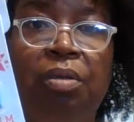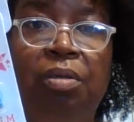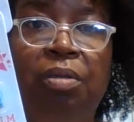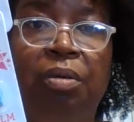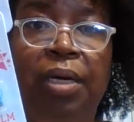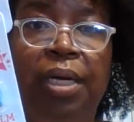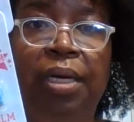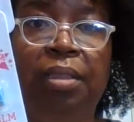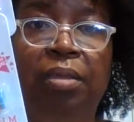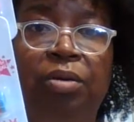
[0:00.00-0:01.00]
So I
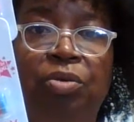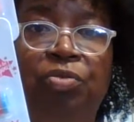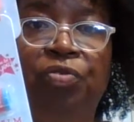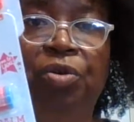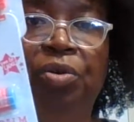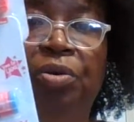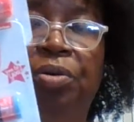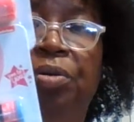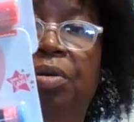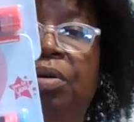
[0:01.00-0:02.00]
got those
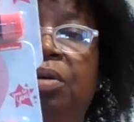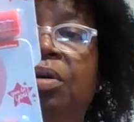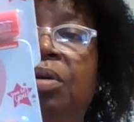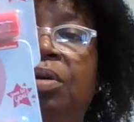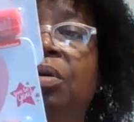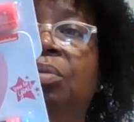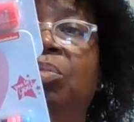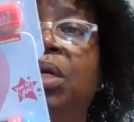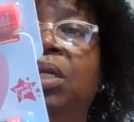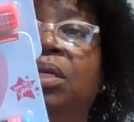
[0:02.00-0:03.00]
for
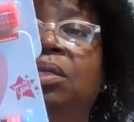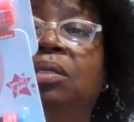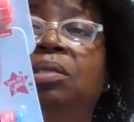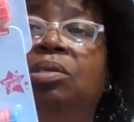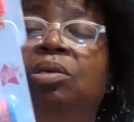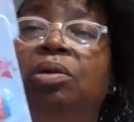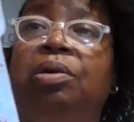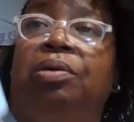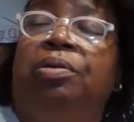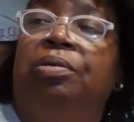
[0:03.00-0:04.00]
my niece's
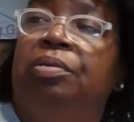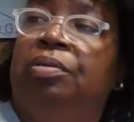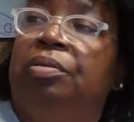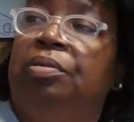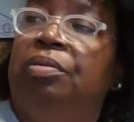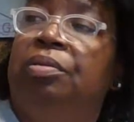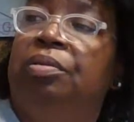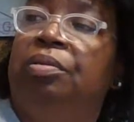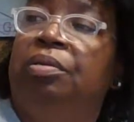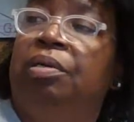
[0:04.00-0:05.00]
daughter.
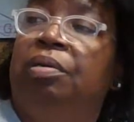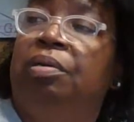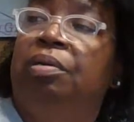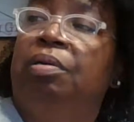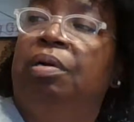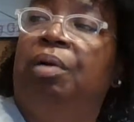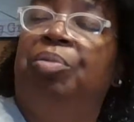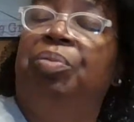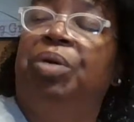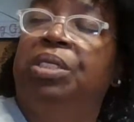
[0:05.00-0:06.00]
I
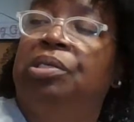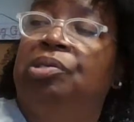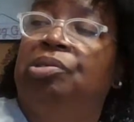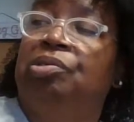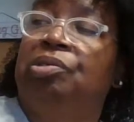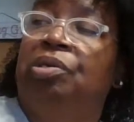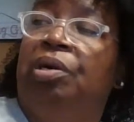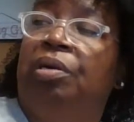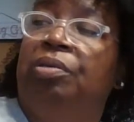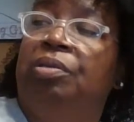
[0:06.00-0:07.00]
mean my sister's
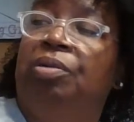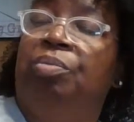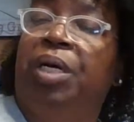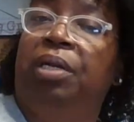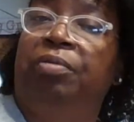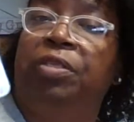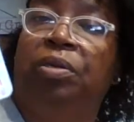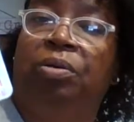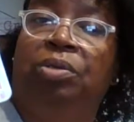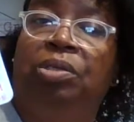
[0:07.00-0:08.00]
daughter. So my
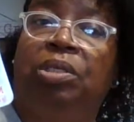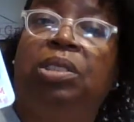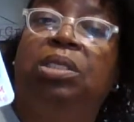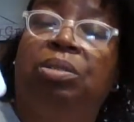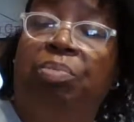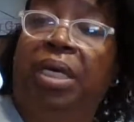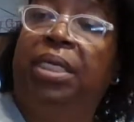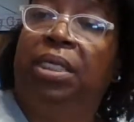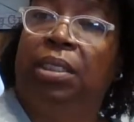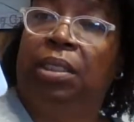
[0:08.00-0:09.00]
so she is my
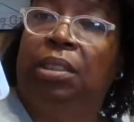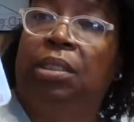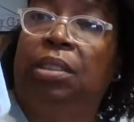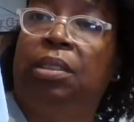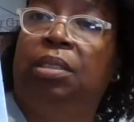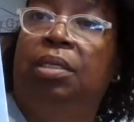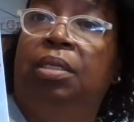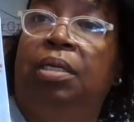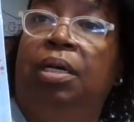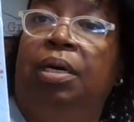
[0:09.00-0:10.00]
niece.
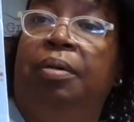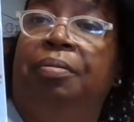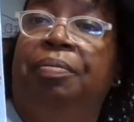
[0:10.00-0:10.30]
Yeah.